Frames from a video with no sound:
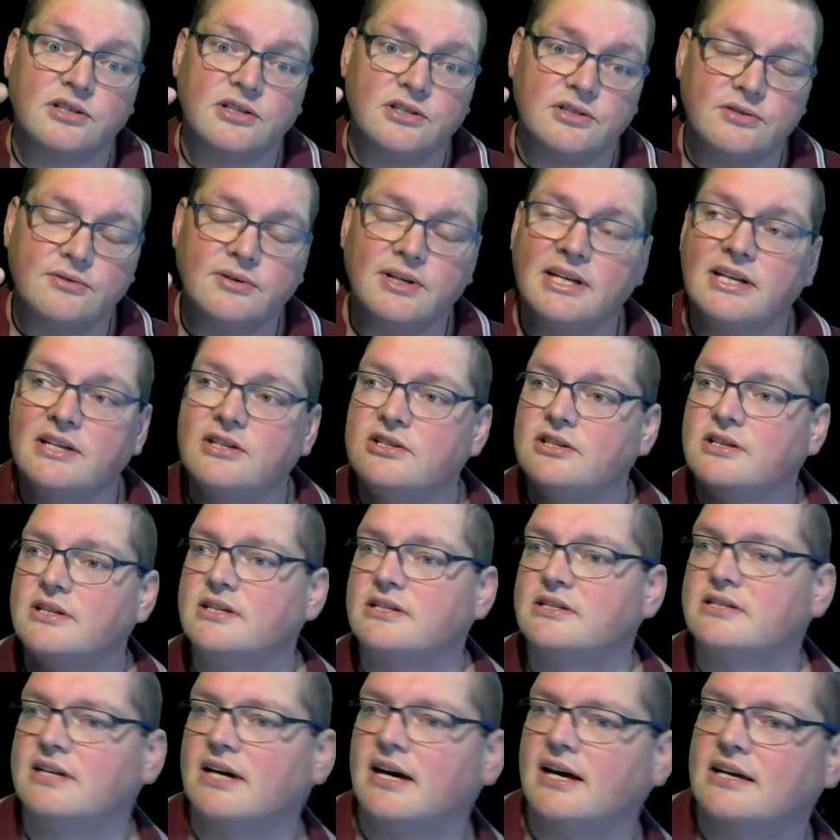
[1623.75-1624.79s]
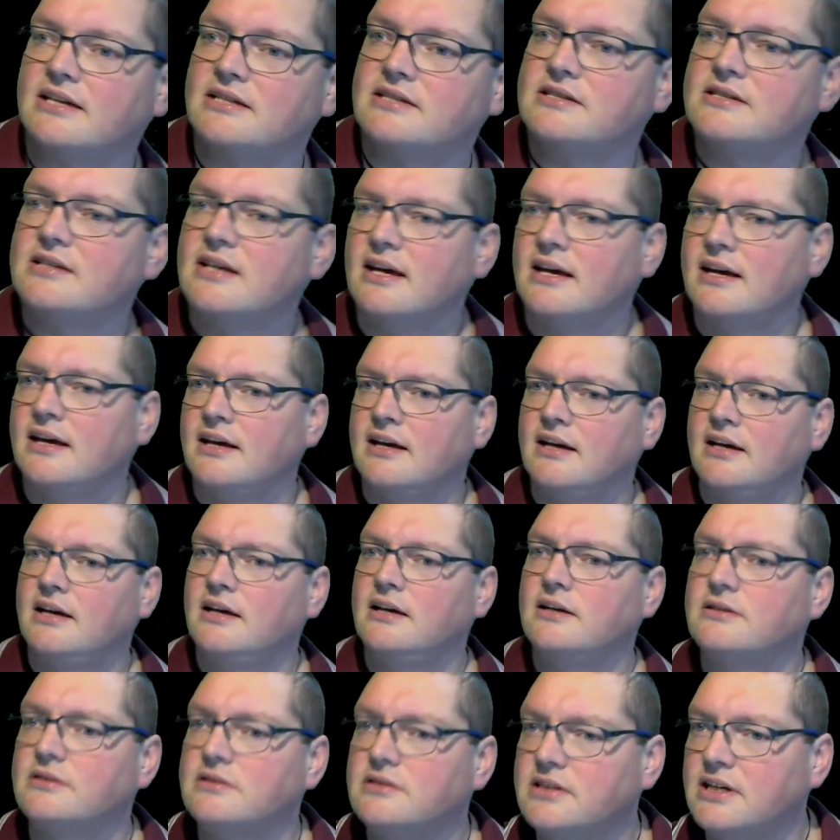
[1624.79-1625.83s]
doing each of these tasks.
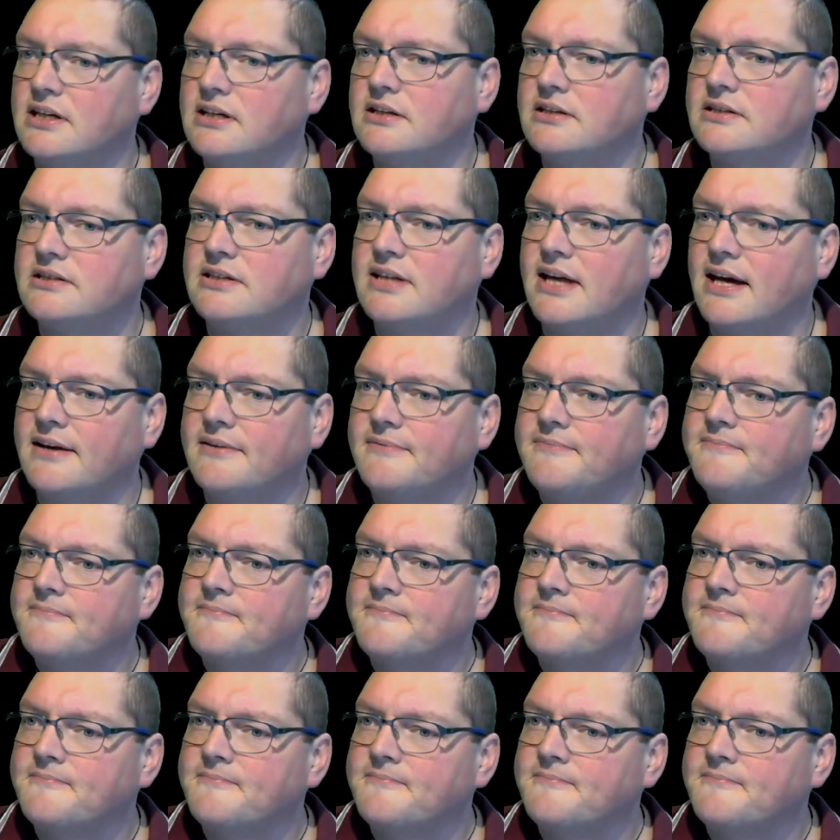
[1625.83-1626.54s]
It'll tell us that.